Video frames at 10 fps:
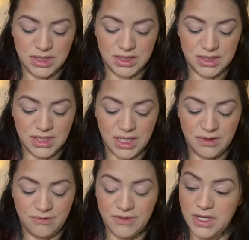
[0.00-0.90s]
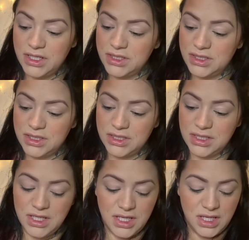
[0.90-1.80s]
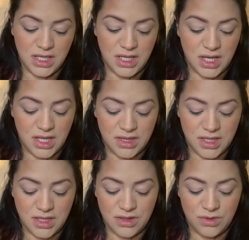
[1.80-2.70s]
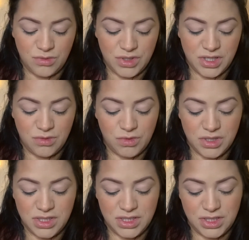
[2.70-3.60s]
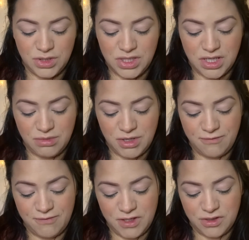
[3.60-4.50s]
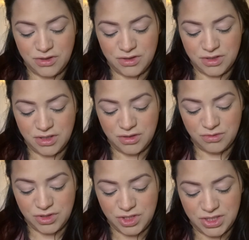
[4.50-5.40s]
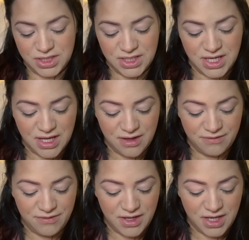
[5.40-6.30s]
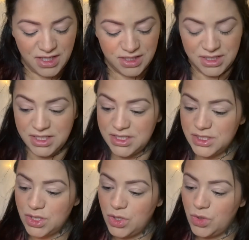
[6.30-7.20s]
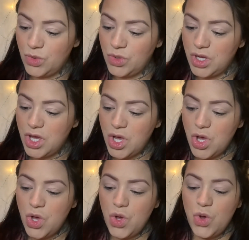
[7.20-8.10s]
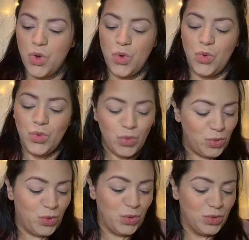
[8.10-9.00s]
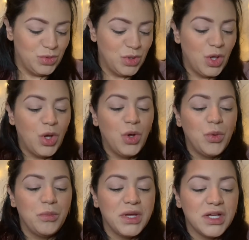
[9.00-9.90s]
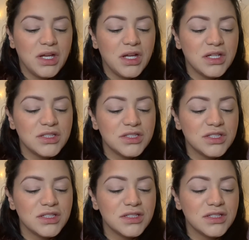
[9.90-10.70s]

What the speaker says: Side Effect. And then the one I wanted to get my fingers on, which is Cafe Disco. Oof! Oh my gosh.